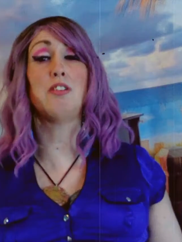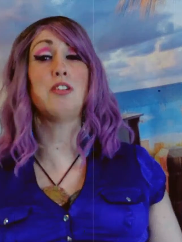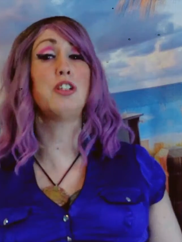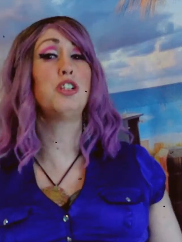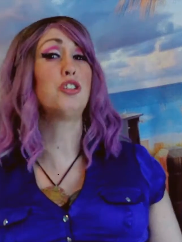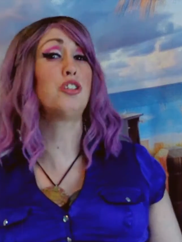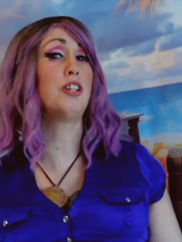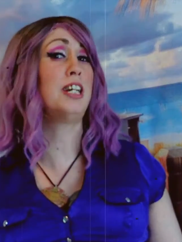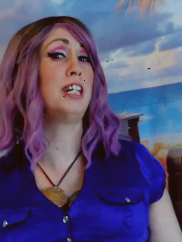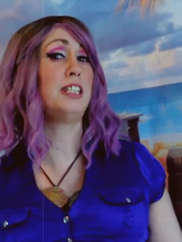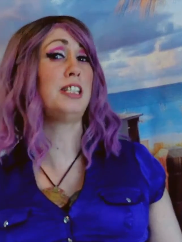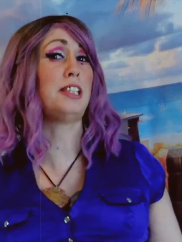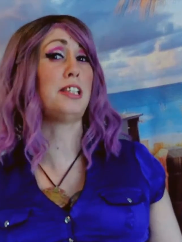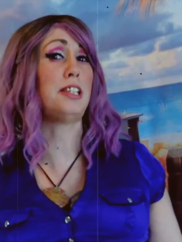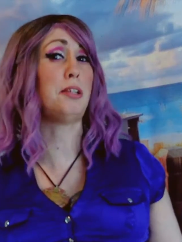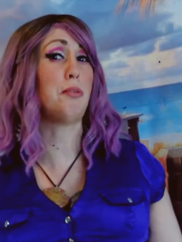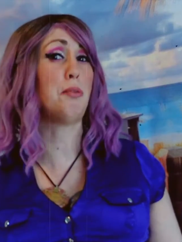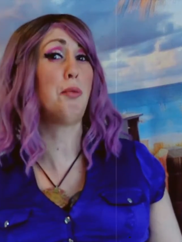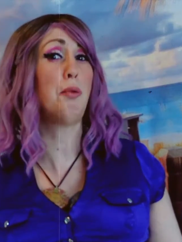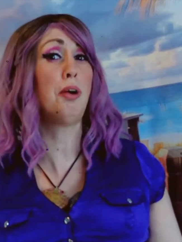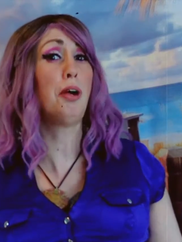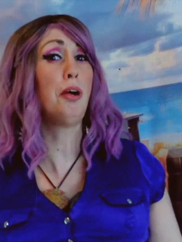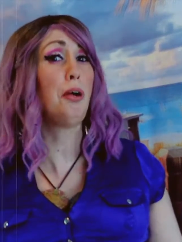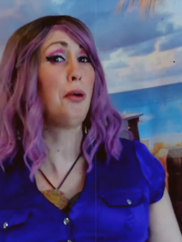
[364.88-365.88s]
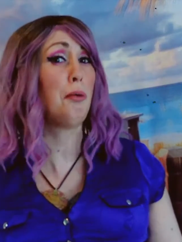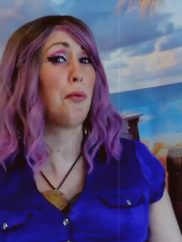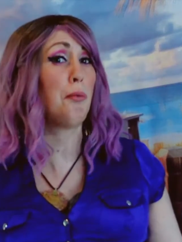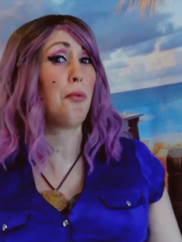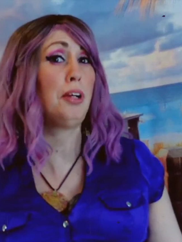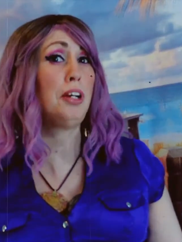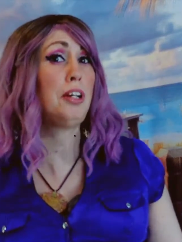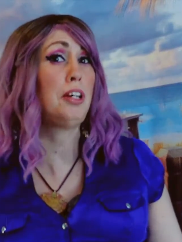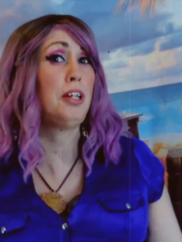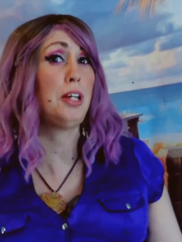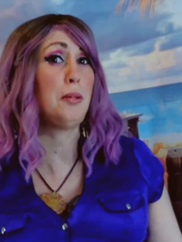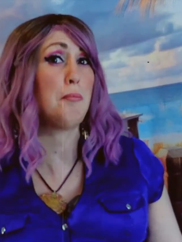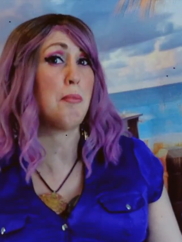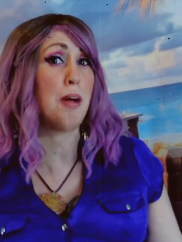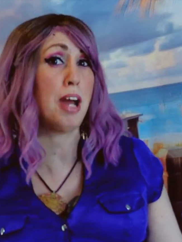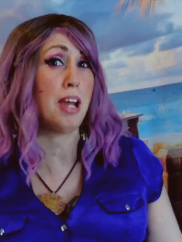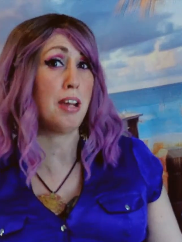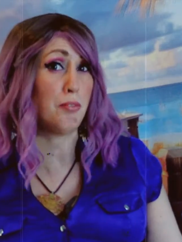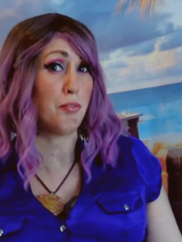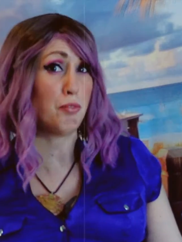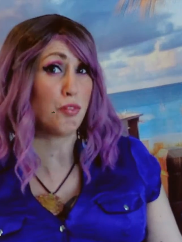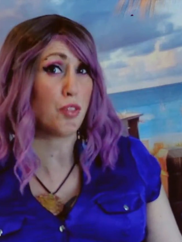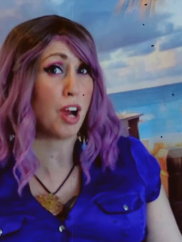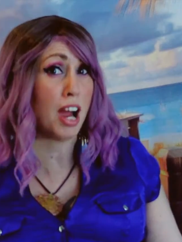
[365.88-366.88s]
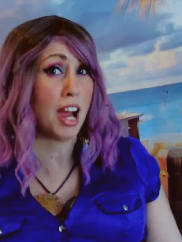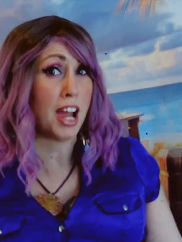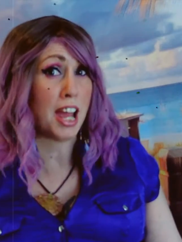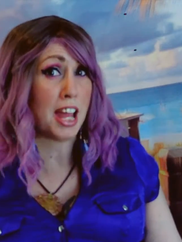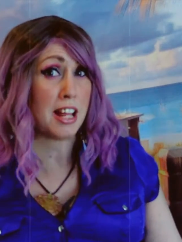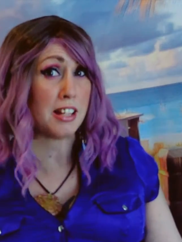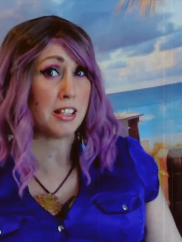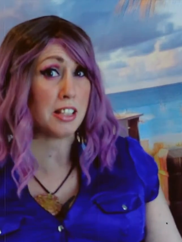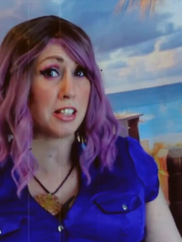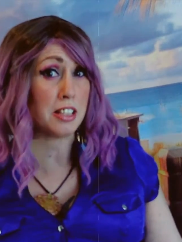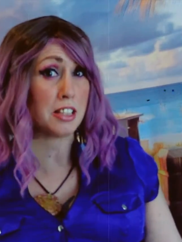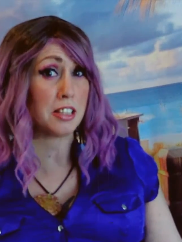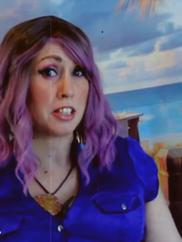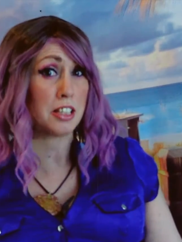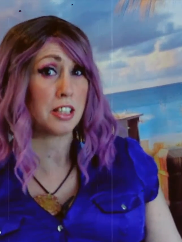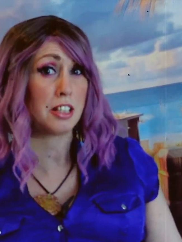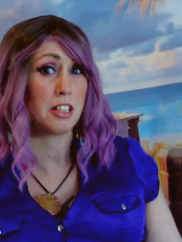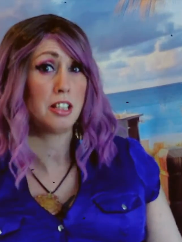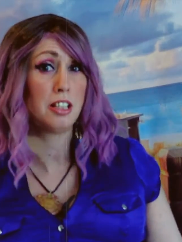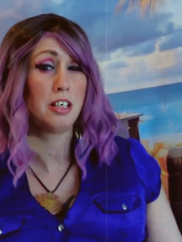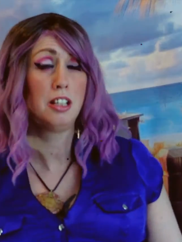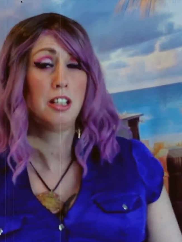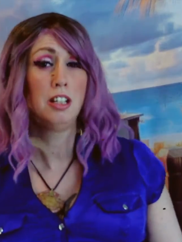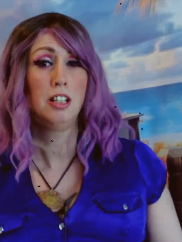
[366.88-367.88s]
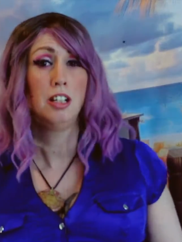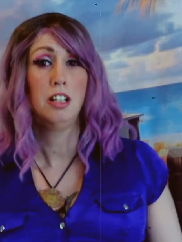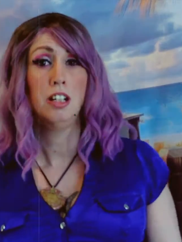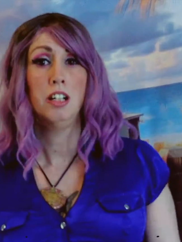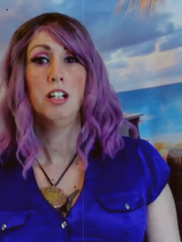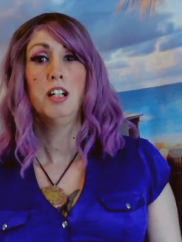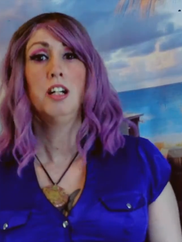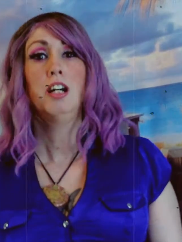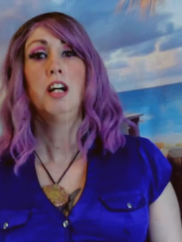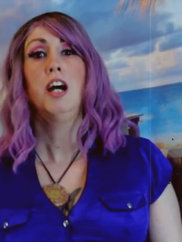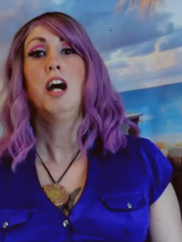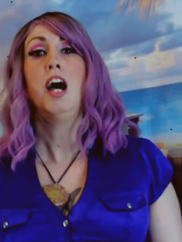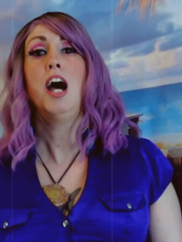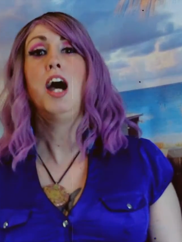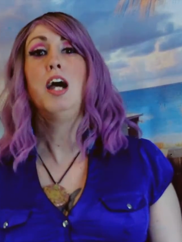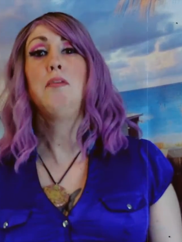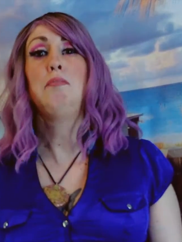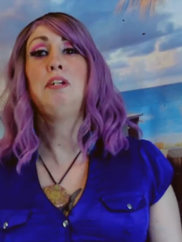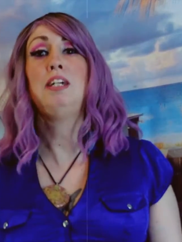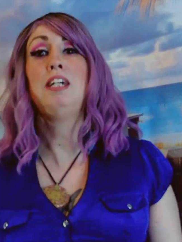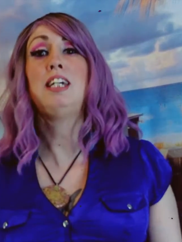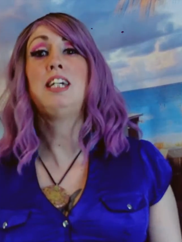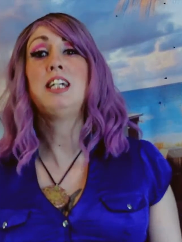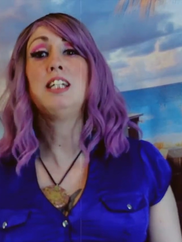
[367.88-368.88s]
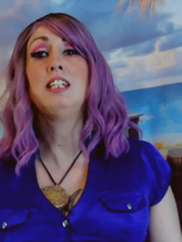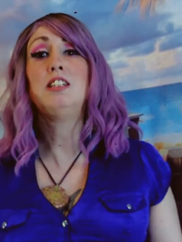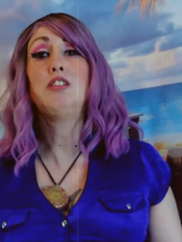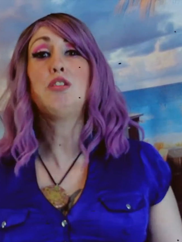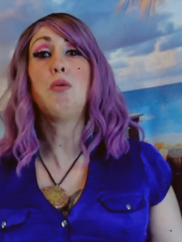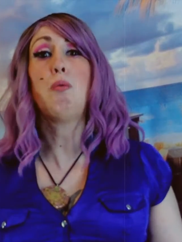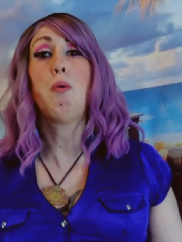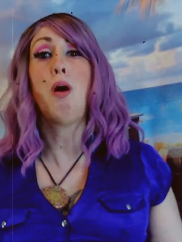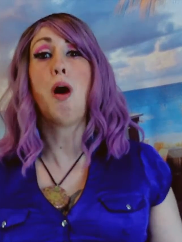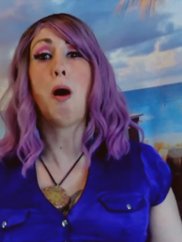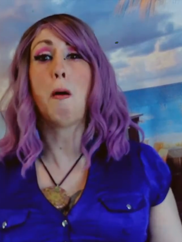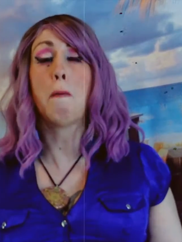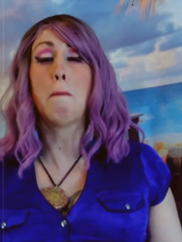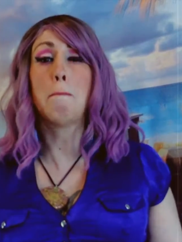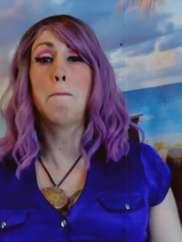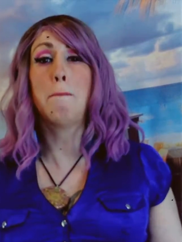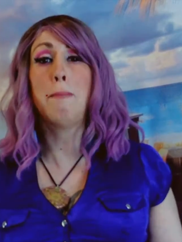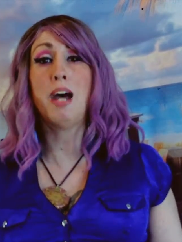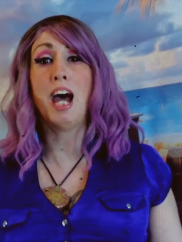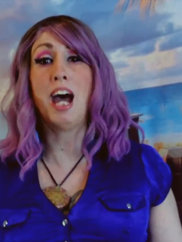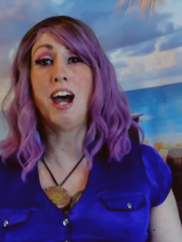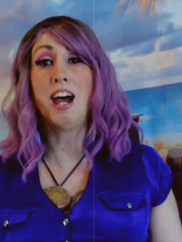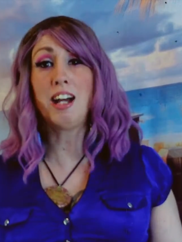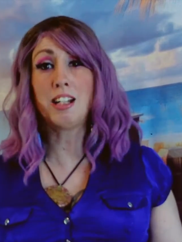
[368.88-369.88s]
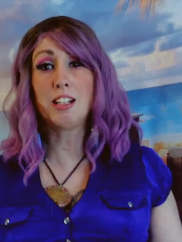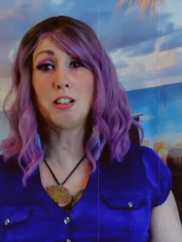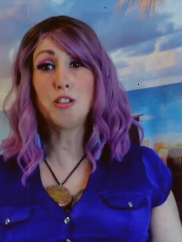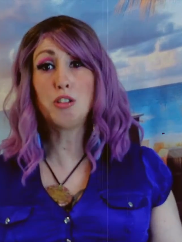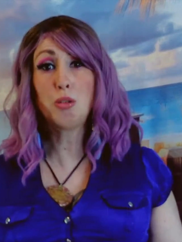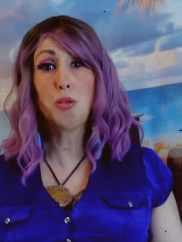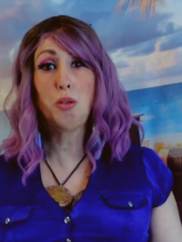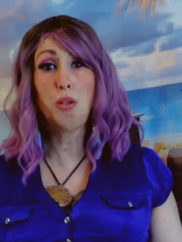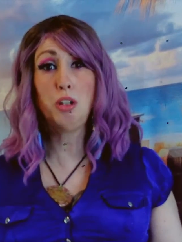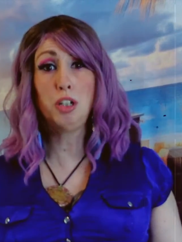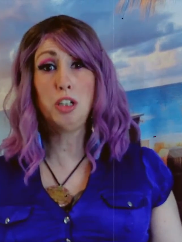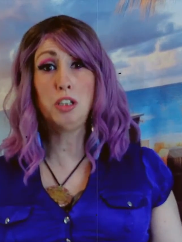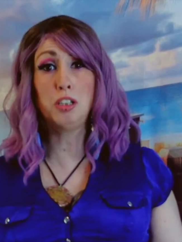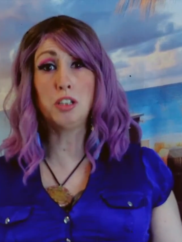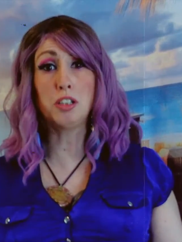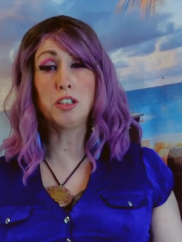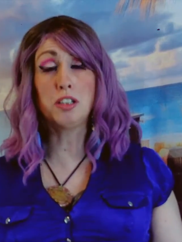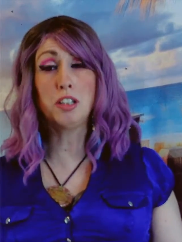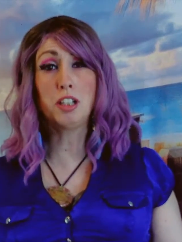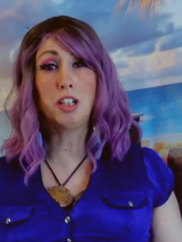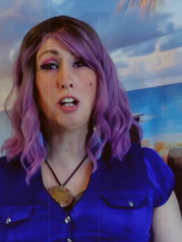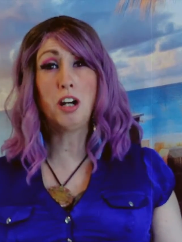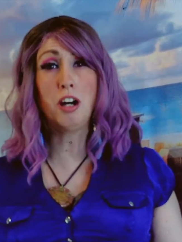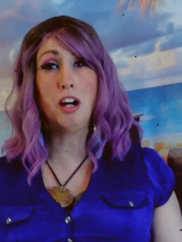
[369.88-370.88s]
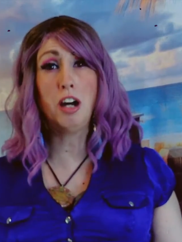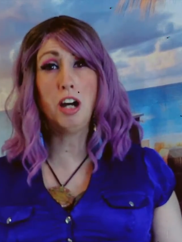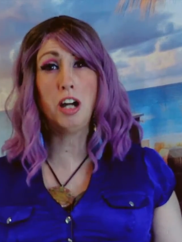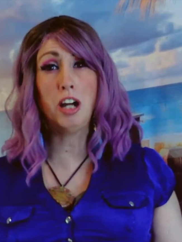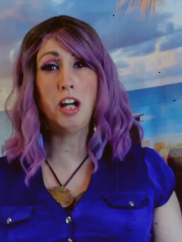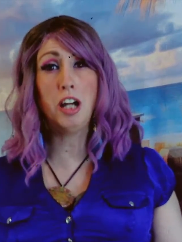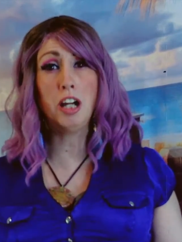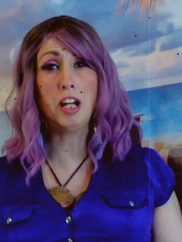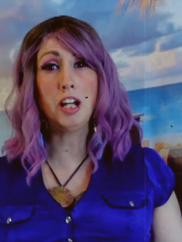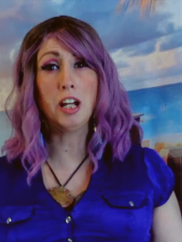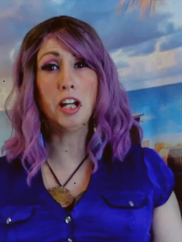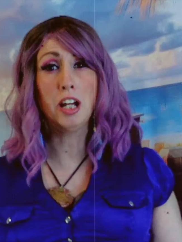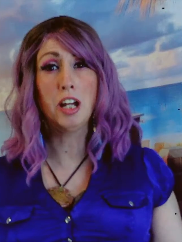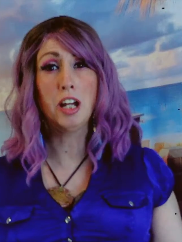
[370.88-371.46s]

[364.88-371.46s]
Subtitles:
and Tracy weren't really my friends. I began to walk back towards the car.